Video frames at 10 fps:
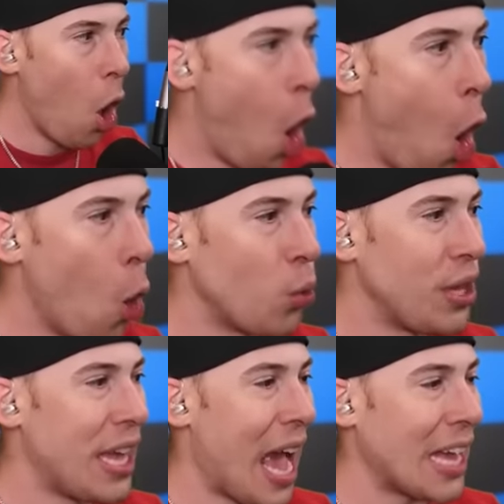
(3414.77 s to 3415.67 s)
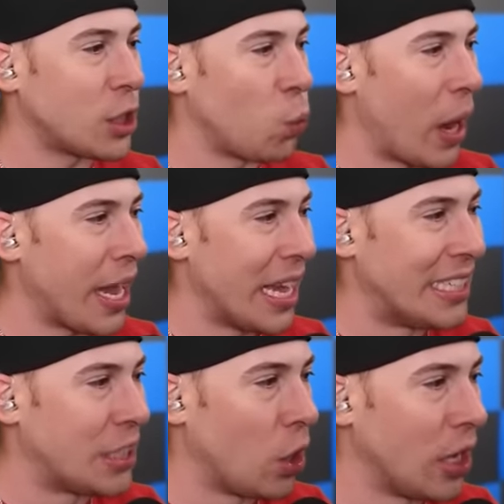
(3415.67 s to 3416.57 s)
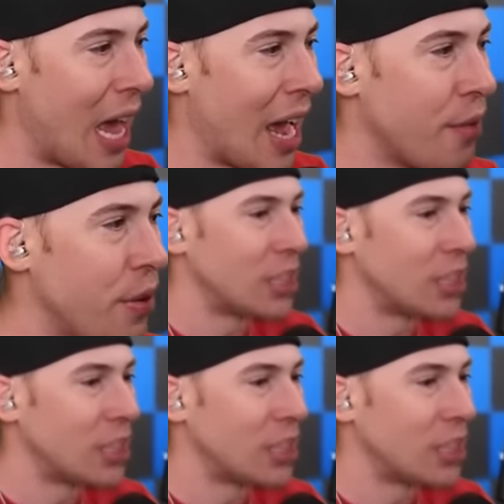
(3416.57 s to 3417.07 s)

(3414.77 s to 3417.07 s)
Oh, yes. Wait, it's still alive.